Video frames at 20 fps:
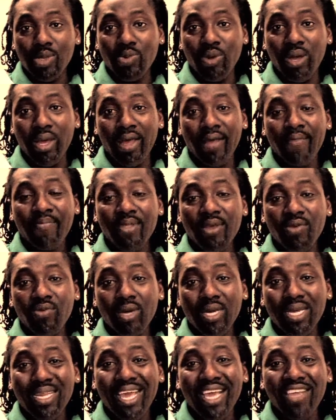where we
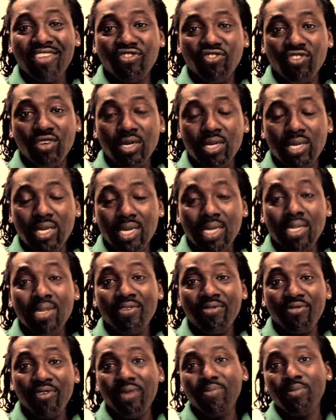can enjoy the
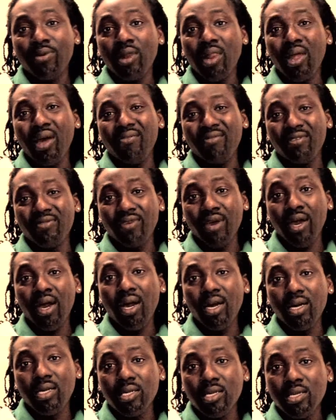ineffable love of
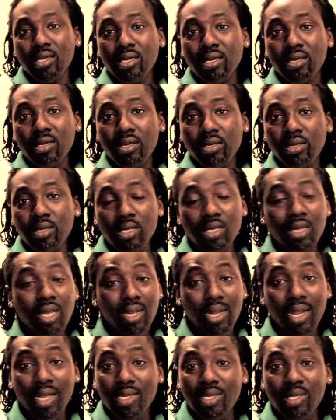God, just
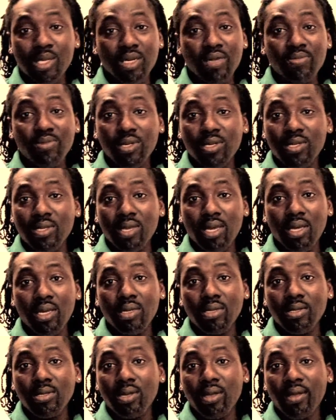like the scripture
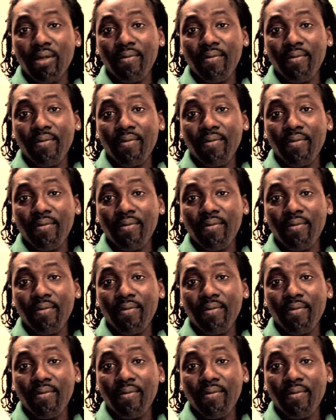says.